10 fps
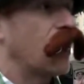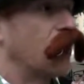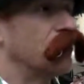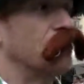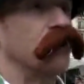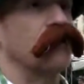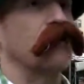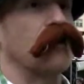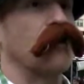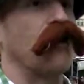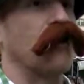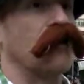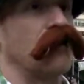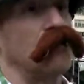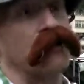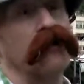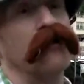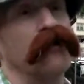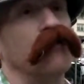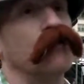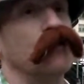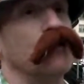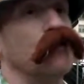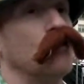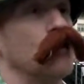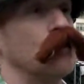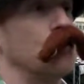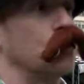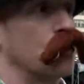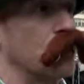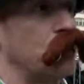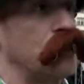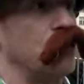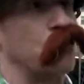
and see that there are alternatives to what you would normally be